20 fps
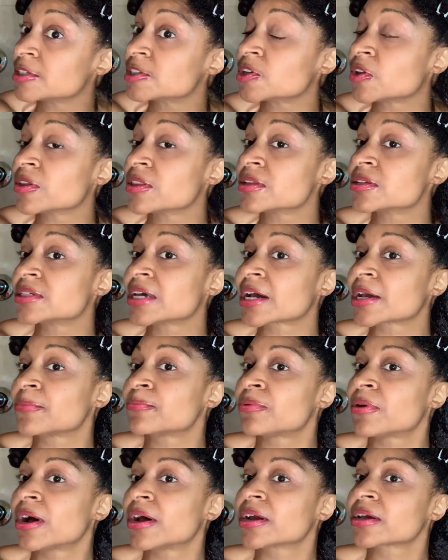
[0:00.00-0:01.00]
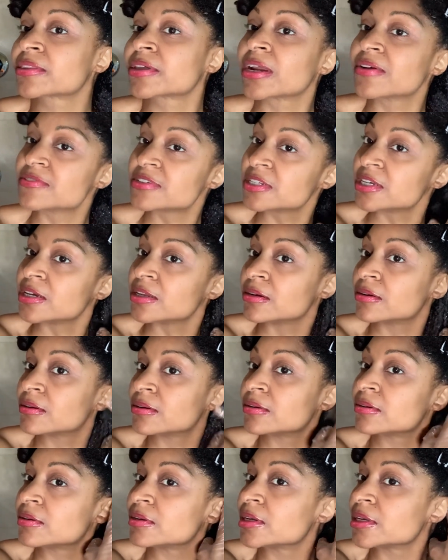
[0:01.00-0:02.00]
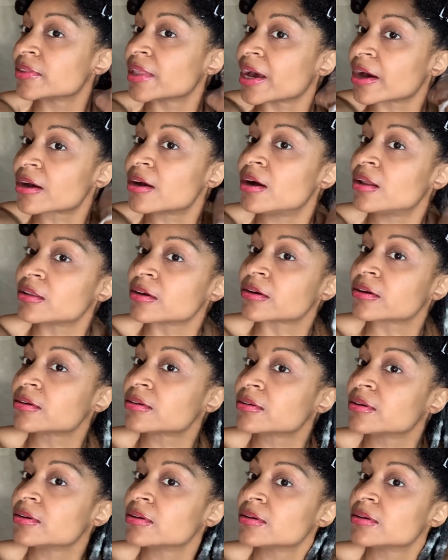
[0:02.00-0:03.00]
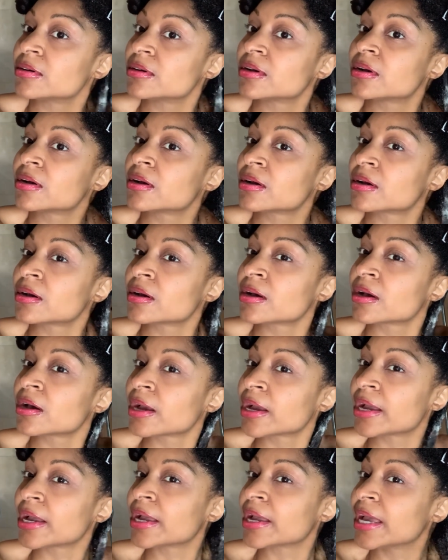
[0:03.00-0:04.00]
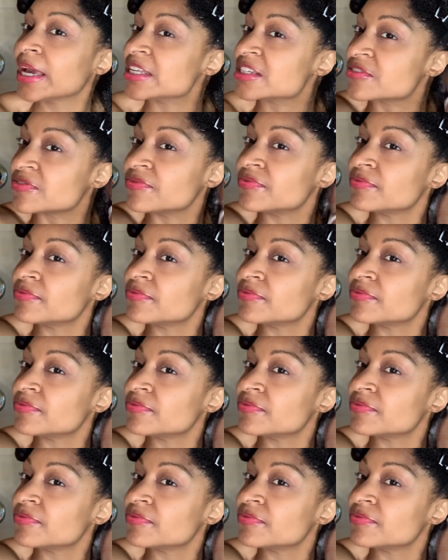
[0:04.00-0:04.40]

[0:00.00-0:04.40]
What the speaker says: is only the second product that I've seen that color. It's,